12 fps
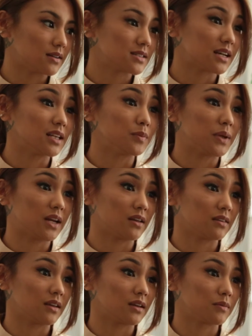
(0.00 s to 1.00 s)
Telling Me
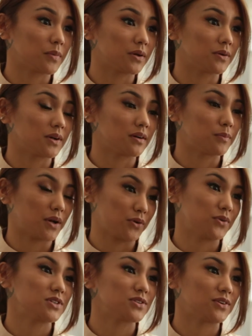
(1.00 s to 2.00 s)
Nothing, my
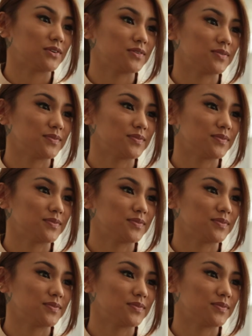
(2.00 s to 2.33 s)
original.